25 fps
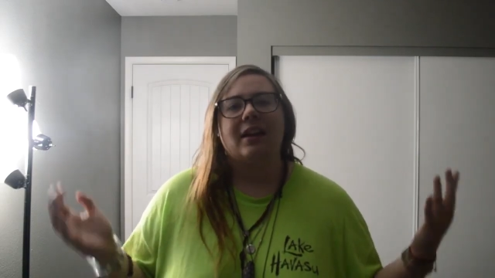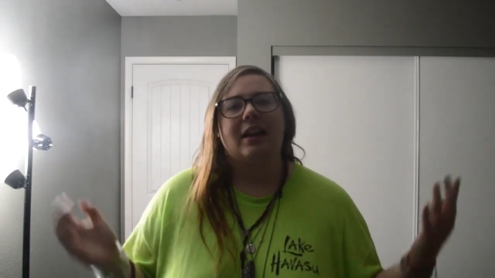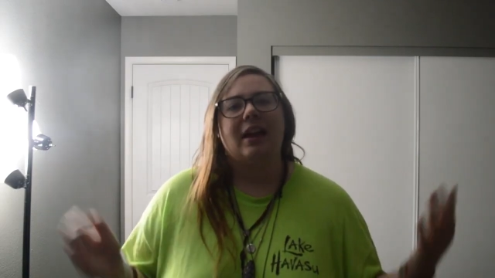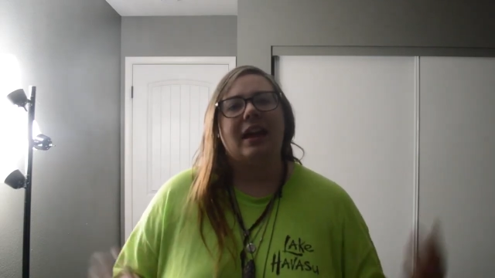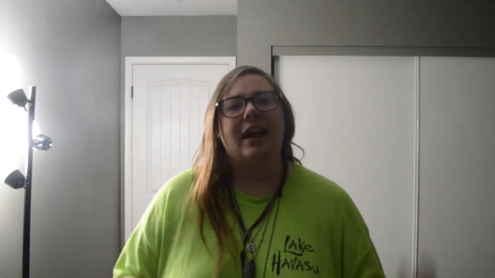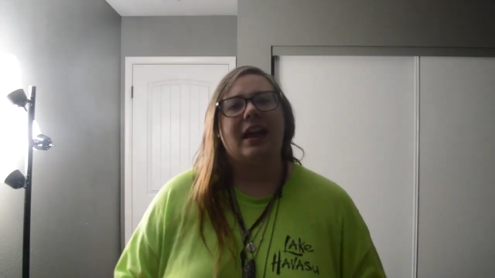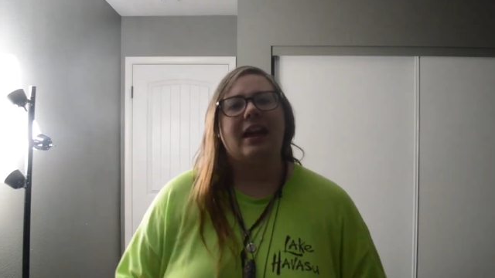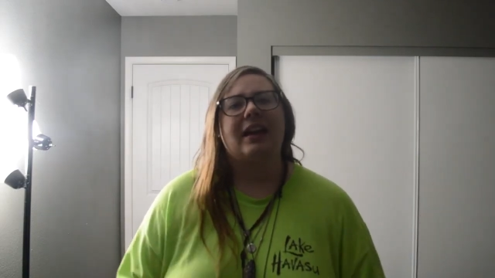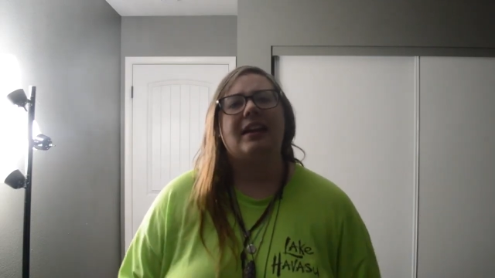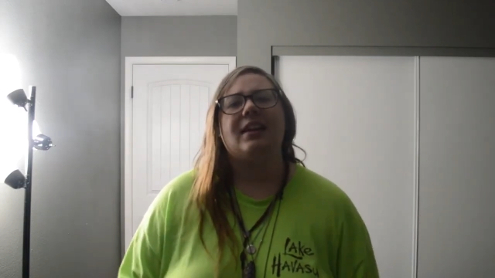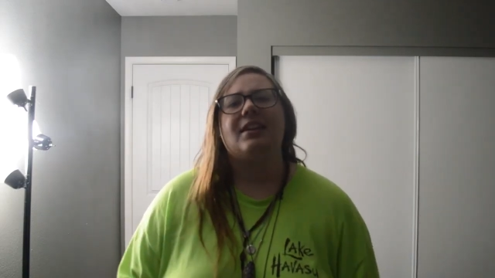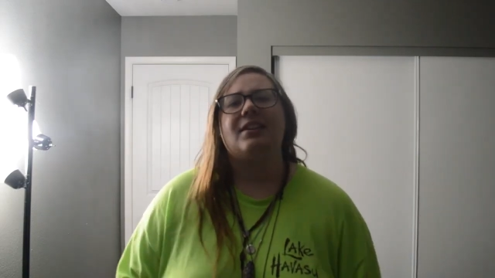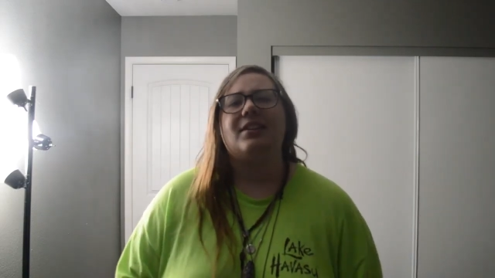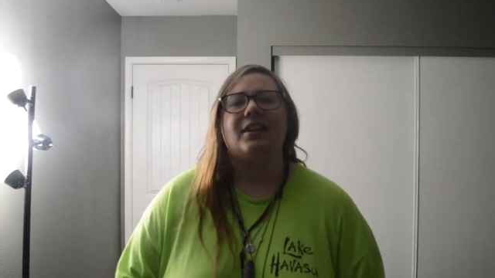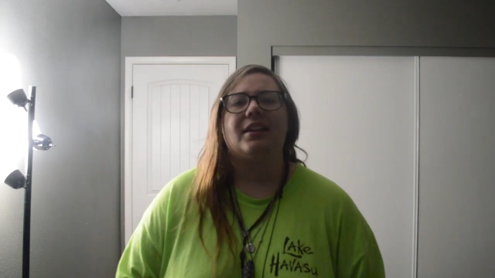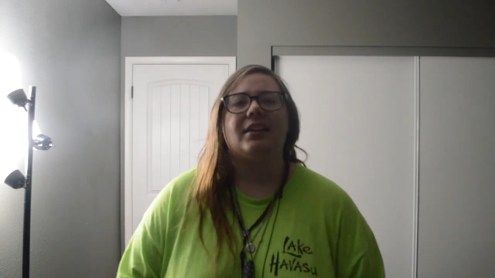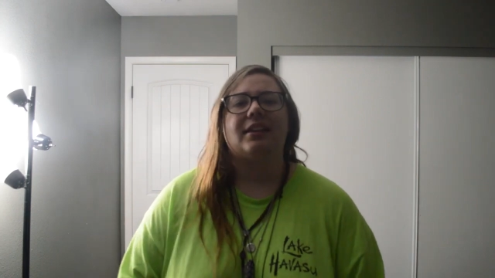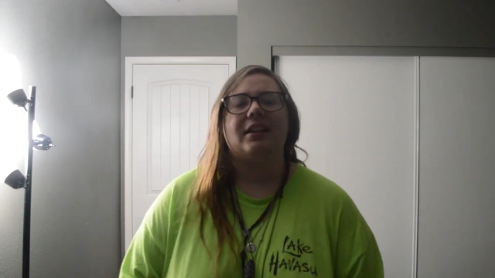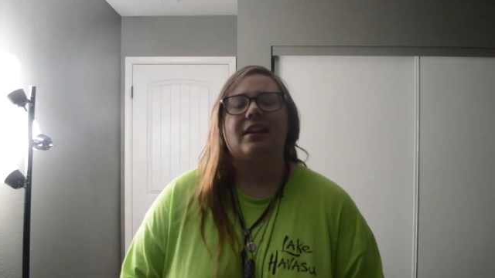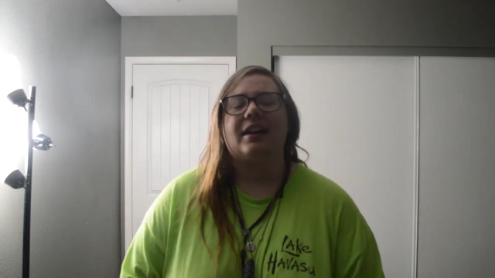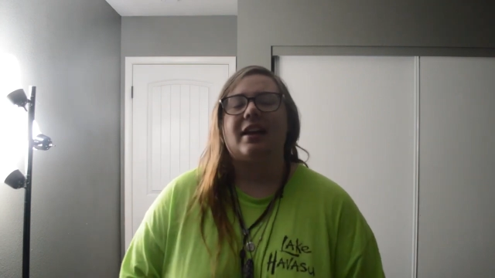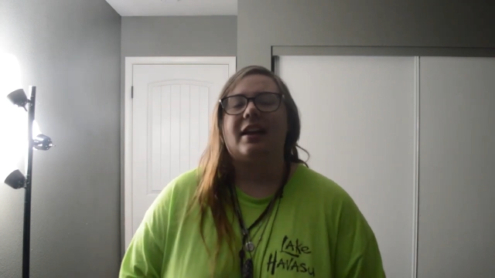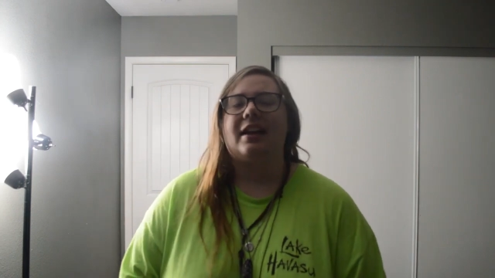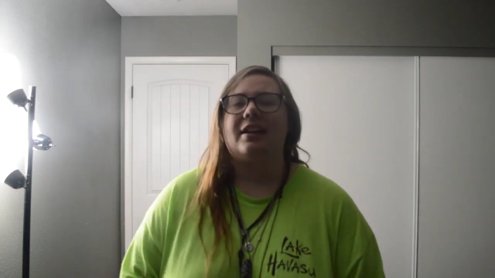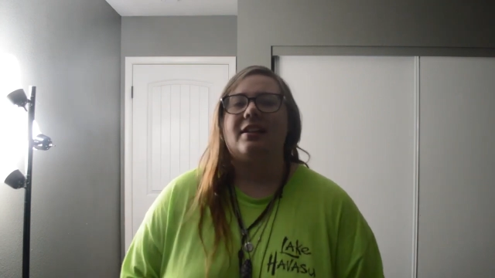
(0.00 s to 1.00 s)
anything
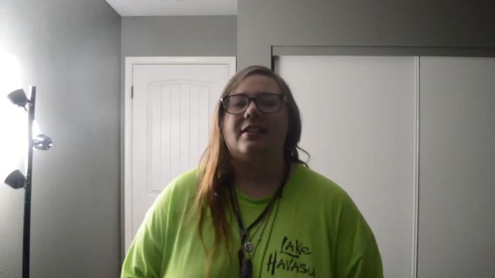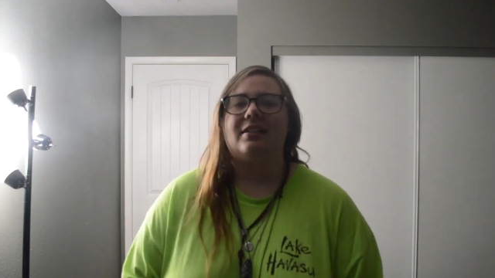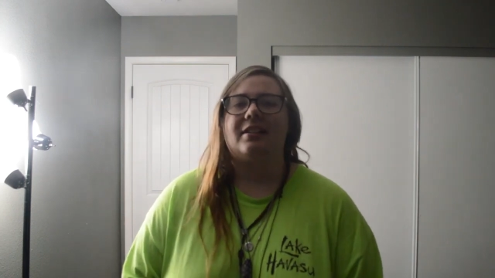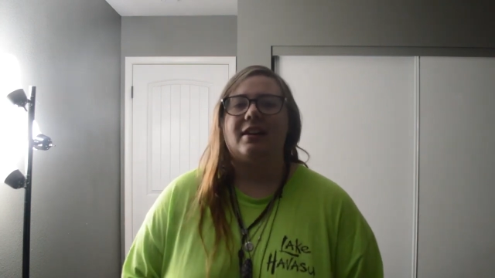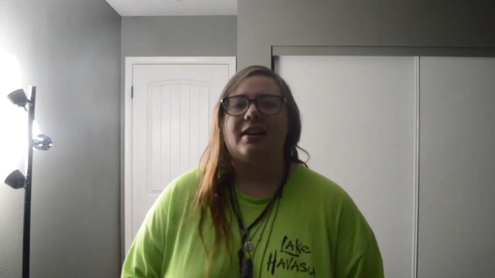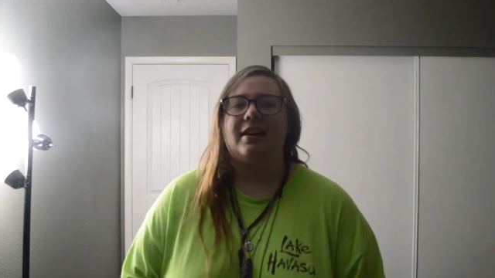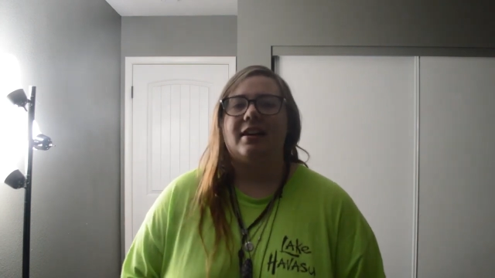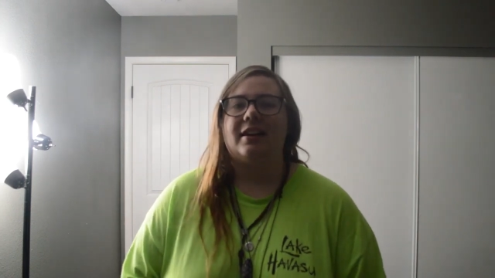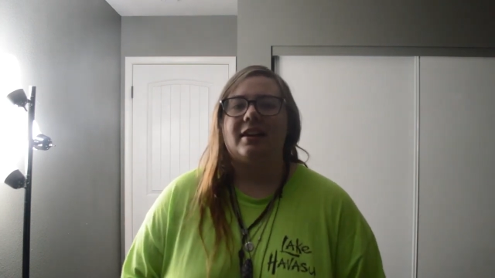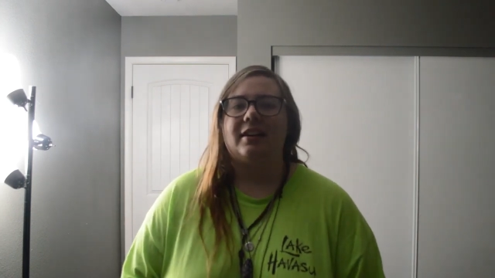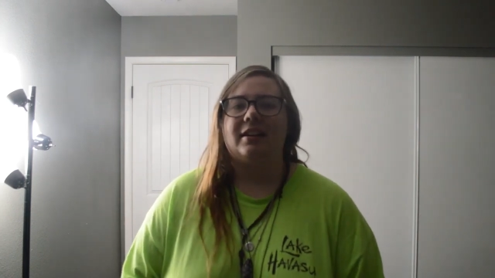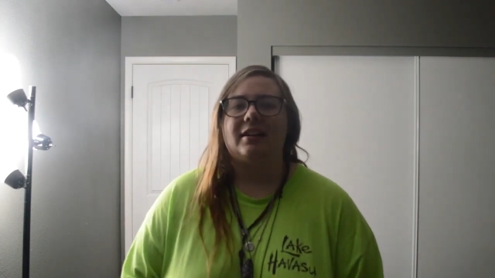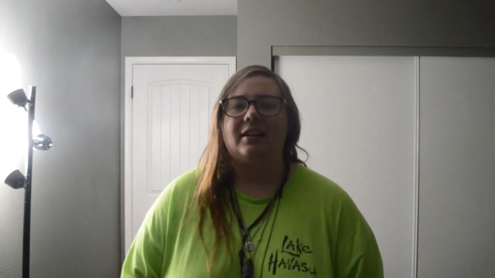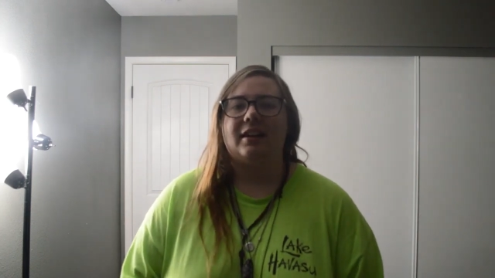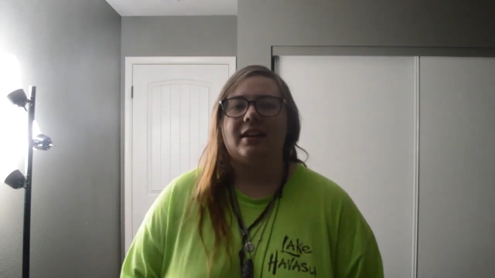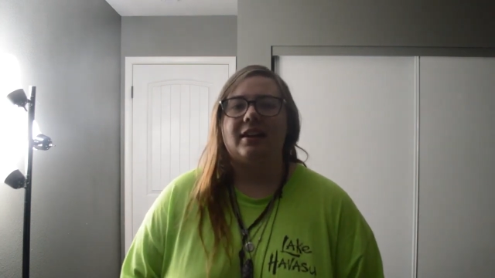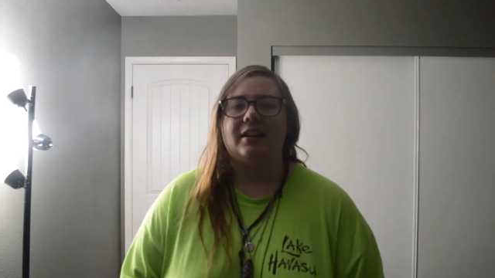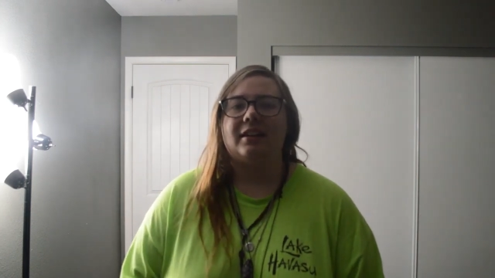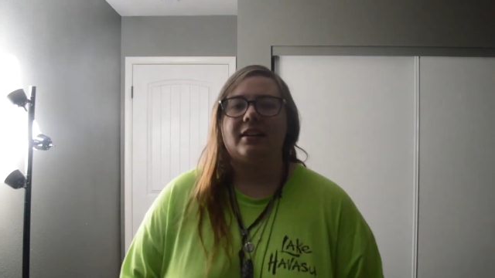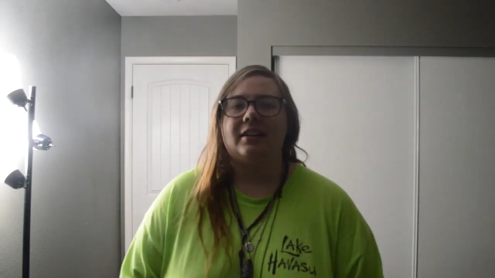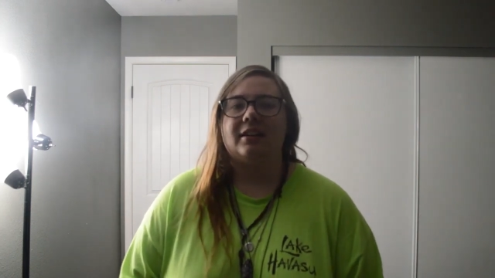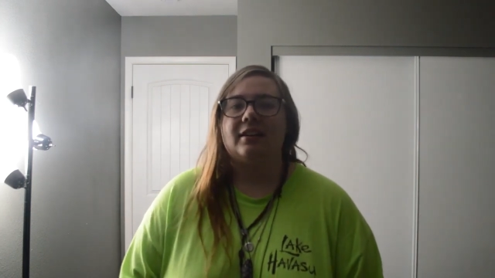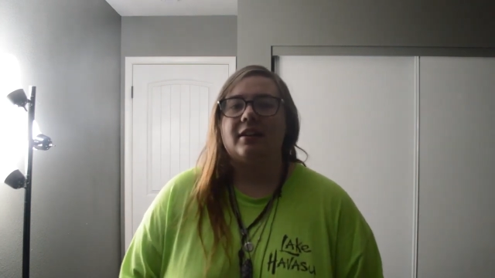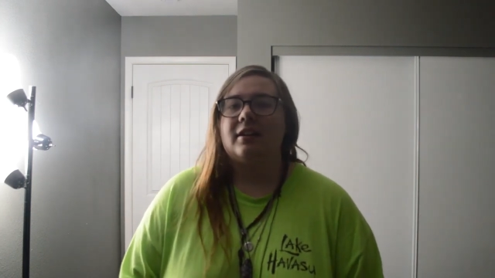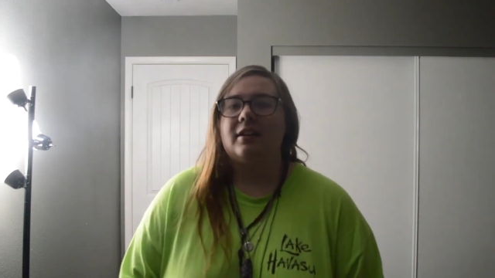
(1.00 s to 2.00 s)
that I had done. Like,